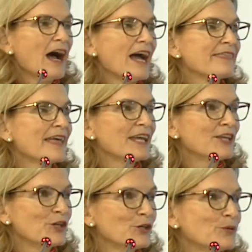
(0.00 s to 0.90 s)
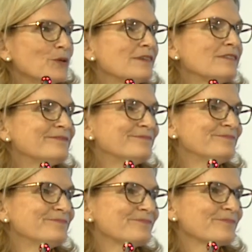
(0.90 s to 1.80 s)
I thank you.
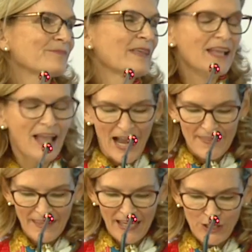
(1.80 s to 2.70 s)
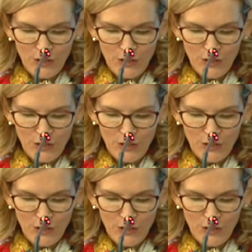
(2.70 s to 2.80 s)
I thank